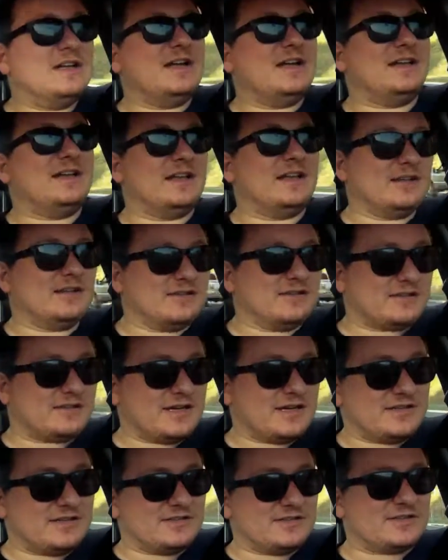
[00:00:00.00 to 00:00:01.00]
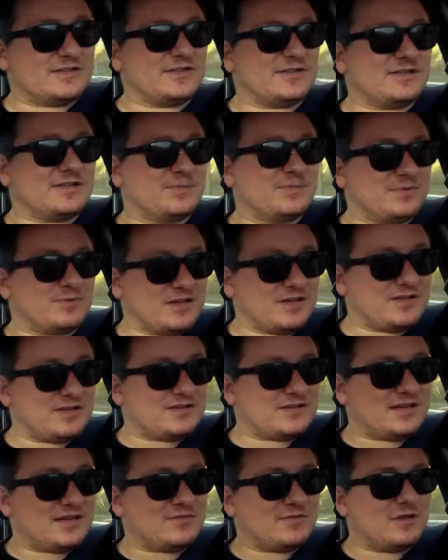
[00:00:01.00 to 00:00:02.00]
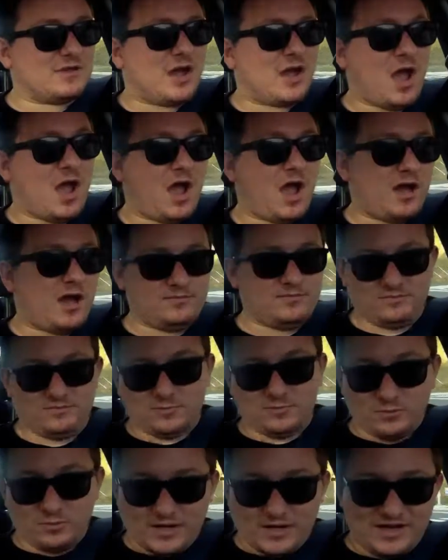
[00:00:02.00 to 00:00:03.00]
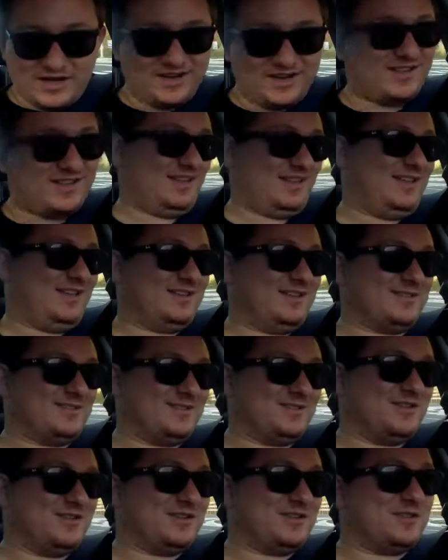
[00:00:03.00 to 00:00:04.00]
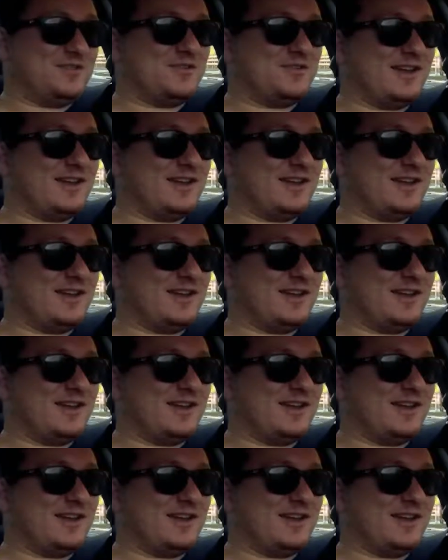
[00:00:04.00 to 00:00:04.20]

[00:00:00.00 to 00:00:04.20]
And then I looked down and saw the price tag, and wow, that thing's really cool.